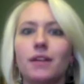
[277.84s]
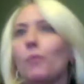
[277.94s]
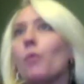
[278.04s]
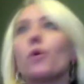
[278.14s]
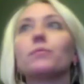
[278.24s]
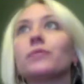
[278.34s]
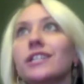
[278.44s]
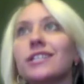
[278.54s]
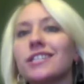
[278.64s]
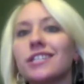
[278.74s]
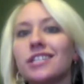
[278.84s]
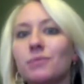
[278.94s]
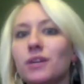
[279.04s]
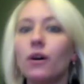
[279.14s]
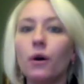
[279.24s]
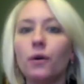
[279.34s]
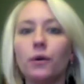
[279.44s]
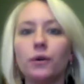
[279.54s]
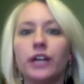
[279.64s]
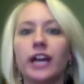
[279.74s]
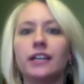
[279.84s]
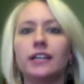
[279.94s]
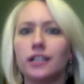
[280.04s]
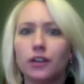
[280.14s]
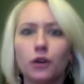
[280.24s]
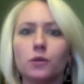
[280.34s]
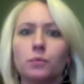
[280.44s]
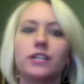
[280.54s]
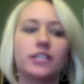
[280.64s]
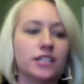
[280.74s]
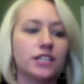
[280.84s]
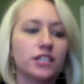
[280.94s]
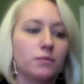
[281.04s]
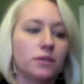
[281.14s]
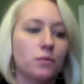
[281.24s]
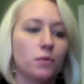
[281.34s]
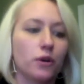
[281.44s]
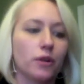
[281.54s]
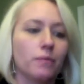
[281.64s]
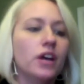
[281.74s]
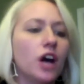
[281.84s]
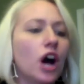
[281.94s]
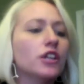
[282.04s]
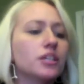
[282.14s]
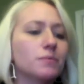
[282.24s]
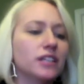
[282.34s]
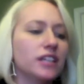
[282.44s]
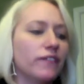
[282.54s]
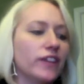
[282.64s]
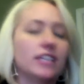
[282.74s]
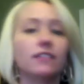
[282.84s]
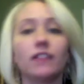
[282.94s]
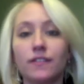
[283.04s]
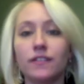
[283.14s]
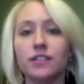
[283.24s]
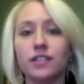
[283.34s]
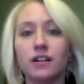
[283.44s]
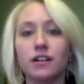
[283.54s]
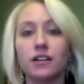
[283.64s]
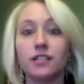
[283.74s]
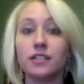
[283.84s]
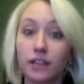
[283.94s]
warm places to be cold and then cold places to be warm, ultimately affecting life in those areas.